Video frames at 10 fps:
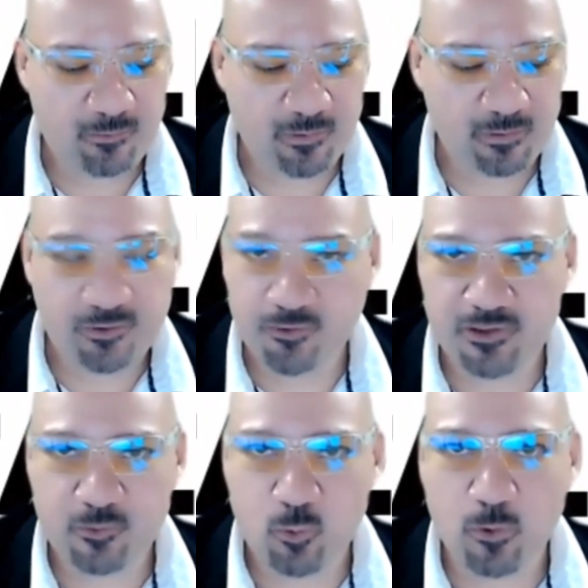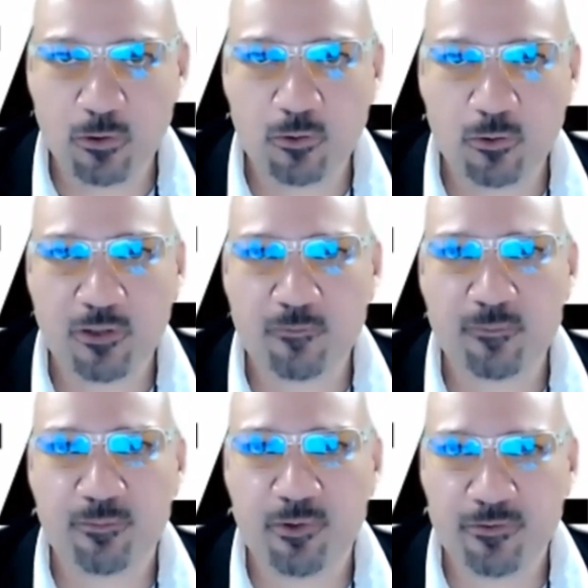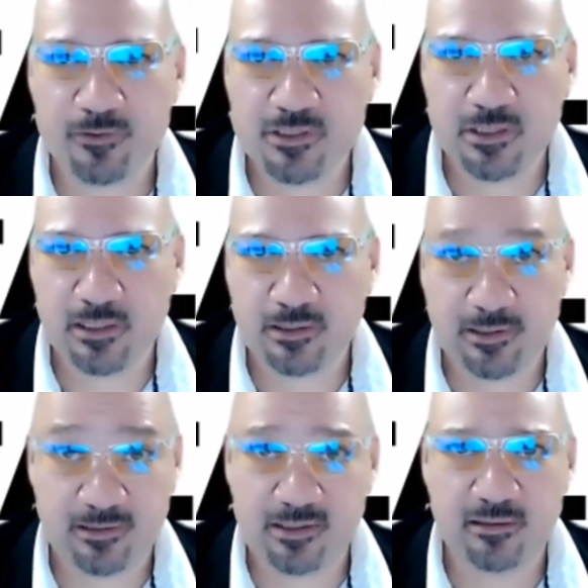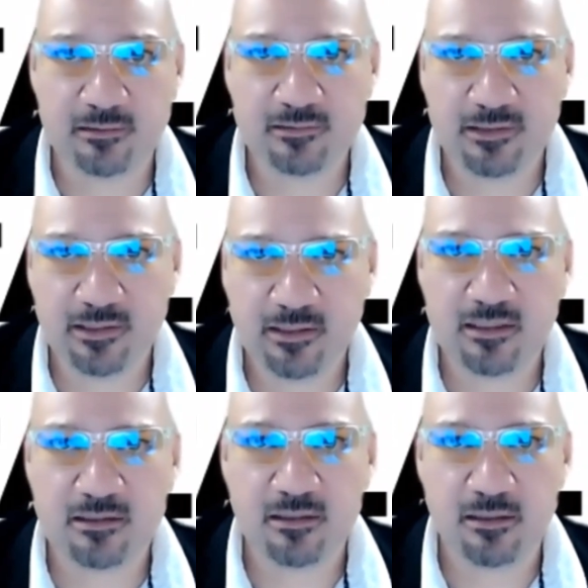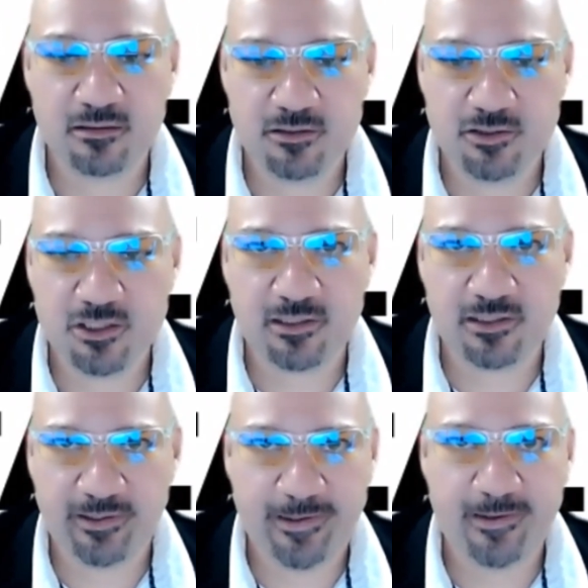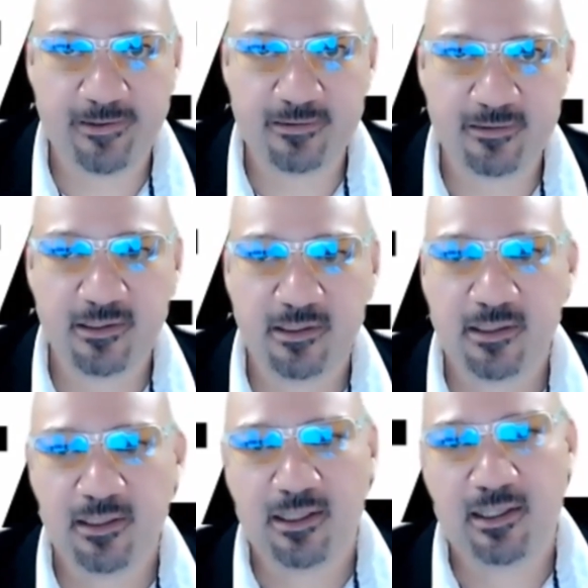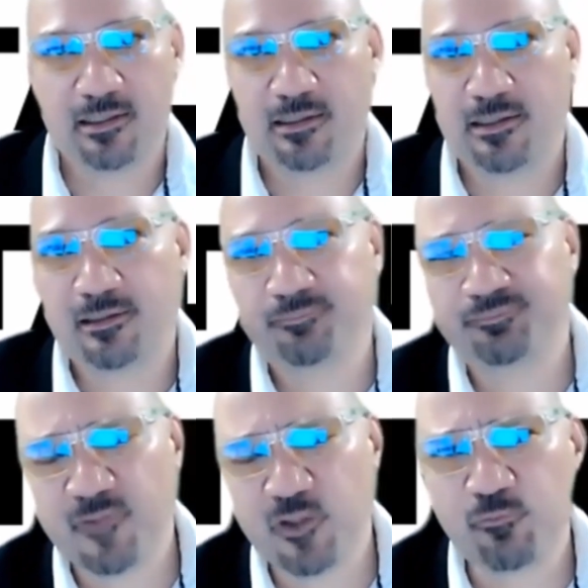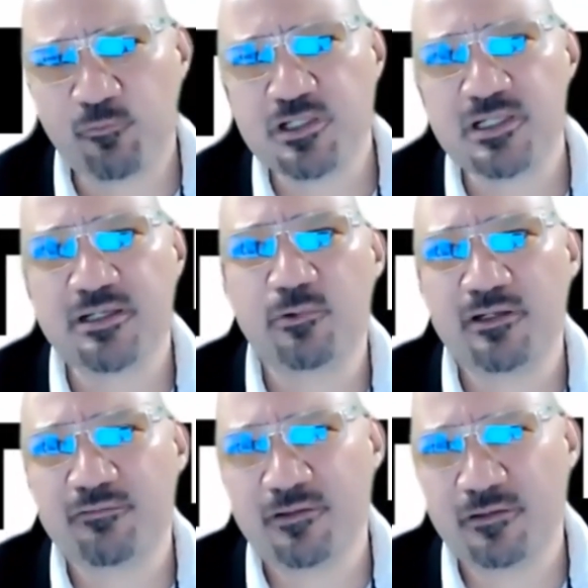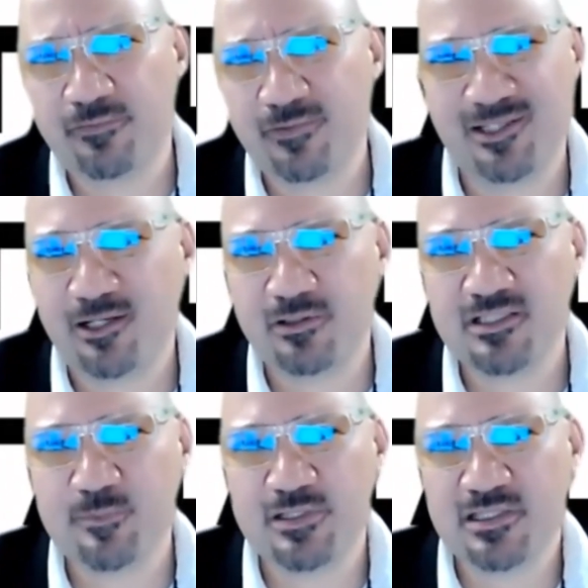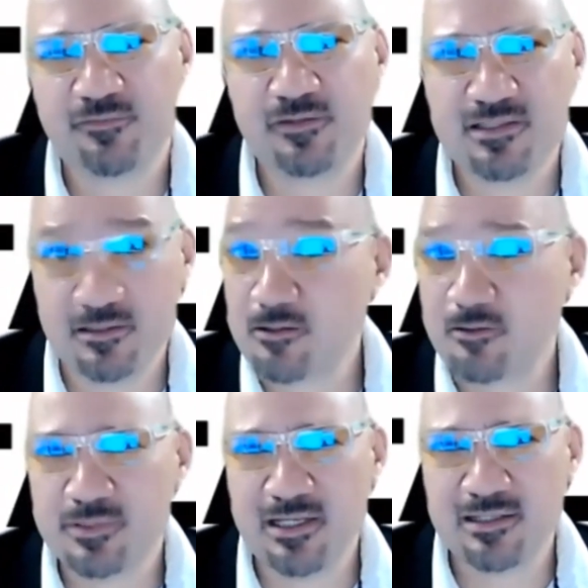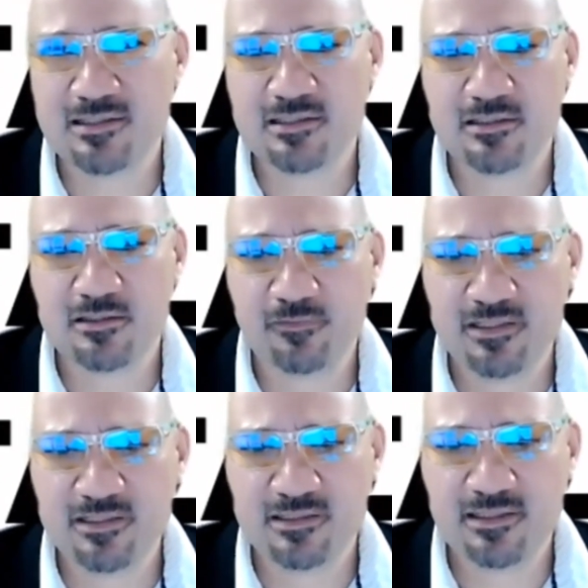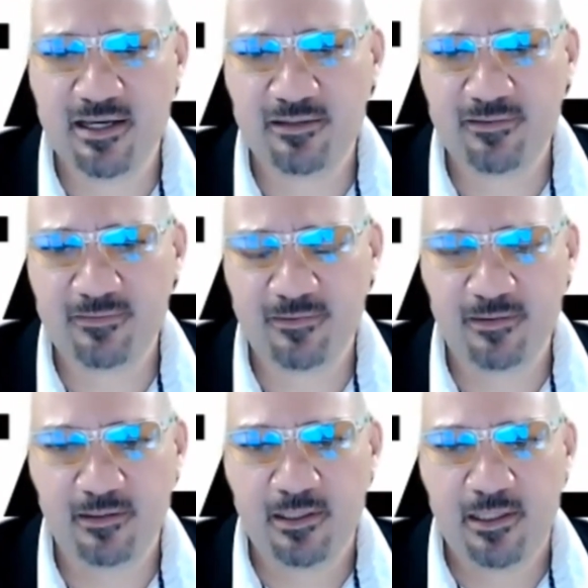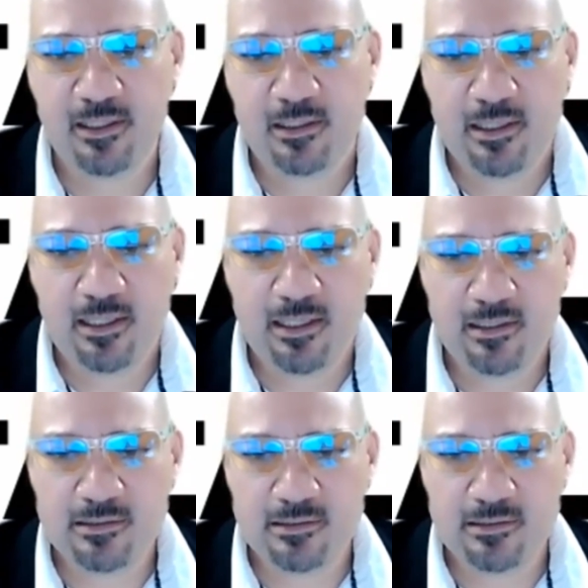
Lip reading: during the war, one of my brothers got killed. He got shot in the head. And unfortunately, we never found out the specific circumstances of his death. And